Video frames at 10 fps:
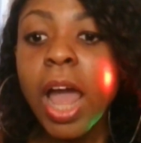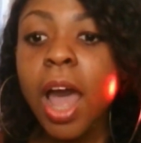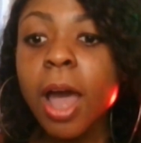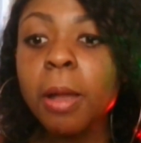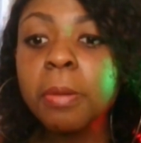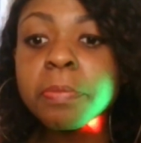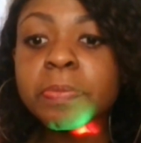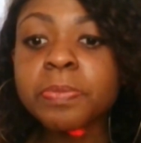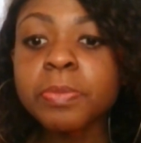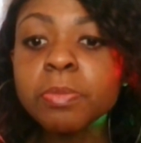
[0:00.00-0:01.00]

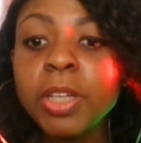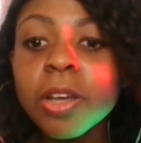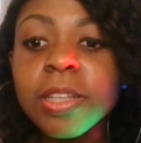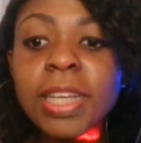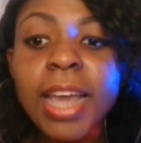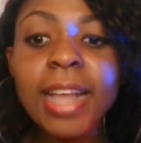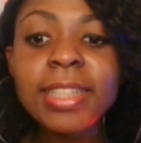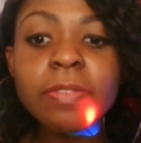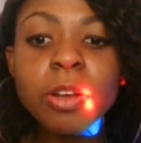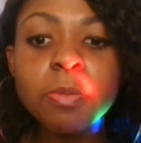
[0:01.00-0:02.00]
Because he has
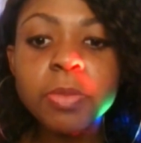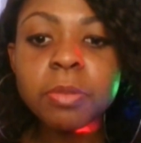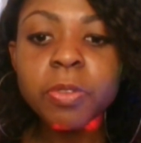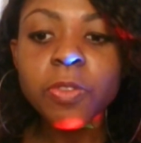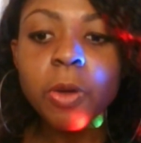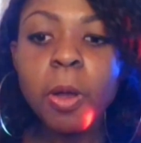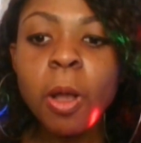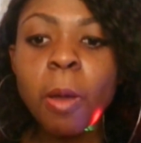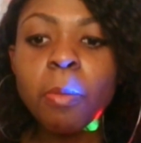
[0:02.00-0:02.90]
never complained before.